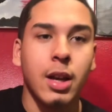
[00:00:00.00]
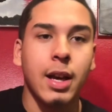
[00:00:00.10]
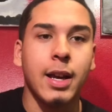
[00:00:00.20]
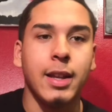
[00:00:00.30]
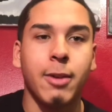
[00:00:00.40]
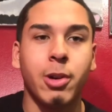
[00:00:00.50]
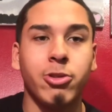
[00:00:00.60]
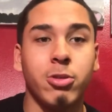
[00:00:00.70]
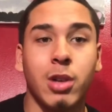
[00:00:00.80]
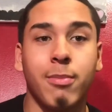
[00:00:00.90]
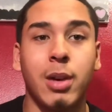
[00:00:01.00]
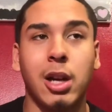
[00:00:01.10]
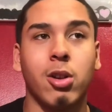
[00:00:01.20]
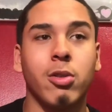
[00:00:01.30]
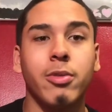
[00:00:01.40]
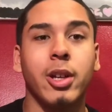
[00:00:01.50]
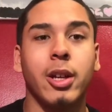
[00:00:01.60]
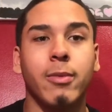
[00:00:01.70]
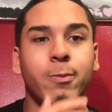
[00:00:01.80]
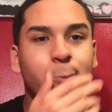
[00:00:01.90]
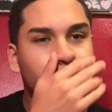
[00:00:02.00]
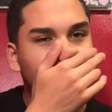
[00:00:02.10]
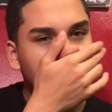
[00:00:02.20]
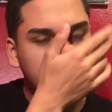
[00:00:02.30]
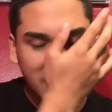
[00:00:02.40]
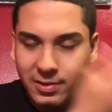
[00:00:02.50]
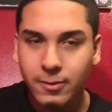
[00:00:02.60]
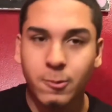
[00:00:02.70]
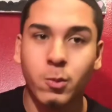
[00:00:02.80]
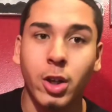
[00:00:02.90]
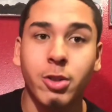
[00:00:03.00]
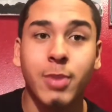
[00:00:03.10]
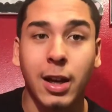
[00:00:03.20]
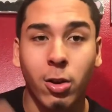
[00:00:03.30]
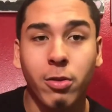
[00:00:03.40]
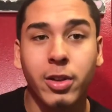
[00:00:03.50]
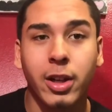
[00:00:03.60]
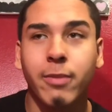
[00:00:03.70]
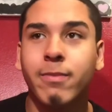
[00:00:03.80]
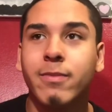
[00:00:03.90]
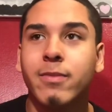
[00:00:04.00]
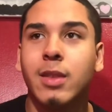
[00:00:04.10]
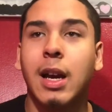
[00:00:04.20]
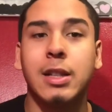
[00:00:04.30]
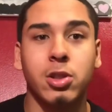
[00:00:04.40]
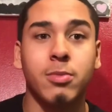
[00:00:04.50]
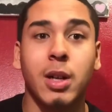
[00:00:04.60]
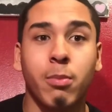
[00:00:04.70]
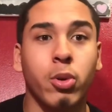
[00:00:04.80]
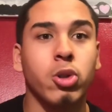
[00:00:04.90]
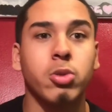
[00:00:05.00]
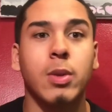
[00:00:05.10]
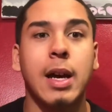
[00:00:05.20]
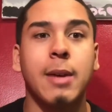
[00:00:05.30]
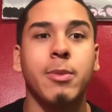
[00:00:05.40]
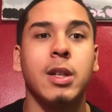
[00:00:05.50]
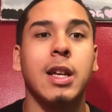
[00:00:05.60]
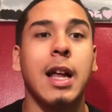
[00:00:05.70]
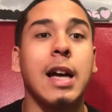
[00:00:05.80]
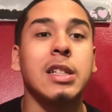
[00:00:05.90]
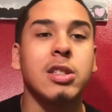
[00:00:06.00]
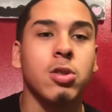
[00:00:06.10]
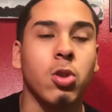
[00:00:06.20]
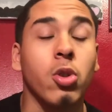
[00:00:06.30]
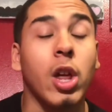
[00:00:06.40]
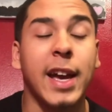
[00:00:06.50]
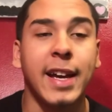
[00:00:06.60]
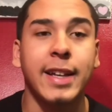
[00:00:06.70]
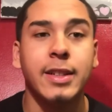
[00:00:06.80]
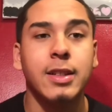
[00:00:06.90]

And then when we went back over there, I told my boss what happened and I had to call the head